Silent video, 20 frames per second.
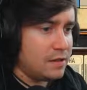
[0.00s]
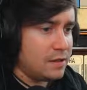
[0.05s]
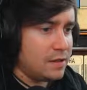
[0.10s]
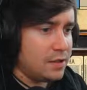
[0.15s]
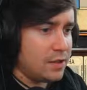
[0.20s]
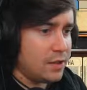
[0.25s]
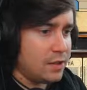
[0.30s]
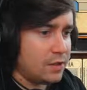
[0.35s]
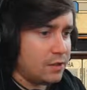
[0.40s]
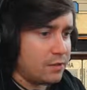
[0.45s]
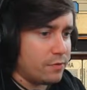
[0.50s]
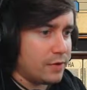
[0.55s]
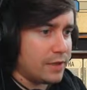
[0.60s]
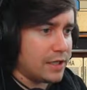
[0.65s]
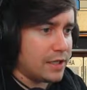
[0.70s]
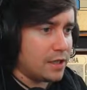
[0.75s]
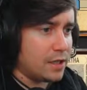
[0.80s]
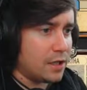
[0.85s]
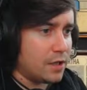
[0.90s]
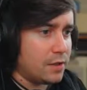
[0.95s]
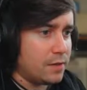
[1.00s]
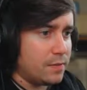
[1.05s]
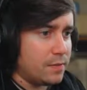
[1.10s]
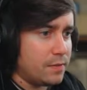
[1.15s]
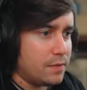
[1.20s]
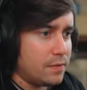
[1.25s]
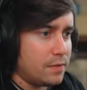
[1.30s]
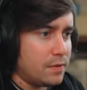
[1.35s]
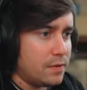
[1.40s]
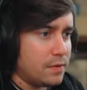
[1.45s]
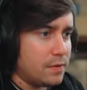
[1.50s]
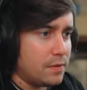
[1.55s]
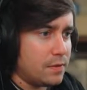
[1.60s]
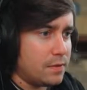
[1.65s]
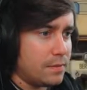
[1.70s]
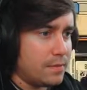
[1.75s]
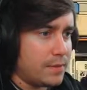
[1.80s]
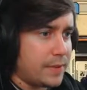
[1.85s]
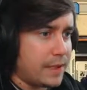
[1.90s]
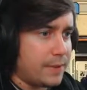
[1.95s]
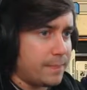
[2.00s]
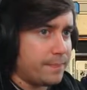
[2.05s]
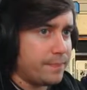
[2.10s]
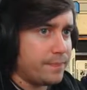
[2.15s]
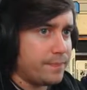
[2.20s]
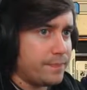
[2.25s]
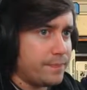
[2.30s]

You are really low. Bam.